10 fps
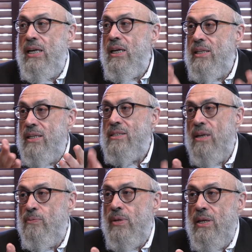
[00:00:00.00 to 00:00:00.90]
He did
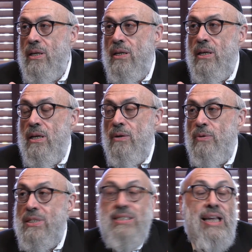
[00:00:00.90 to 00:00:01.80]
something
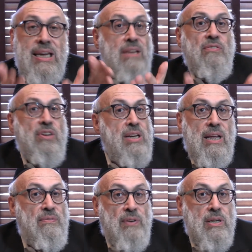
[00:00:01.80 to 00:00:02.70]
which is not even an
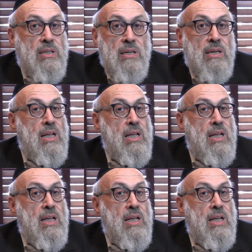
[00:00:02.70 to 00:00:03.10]
avodah,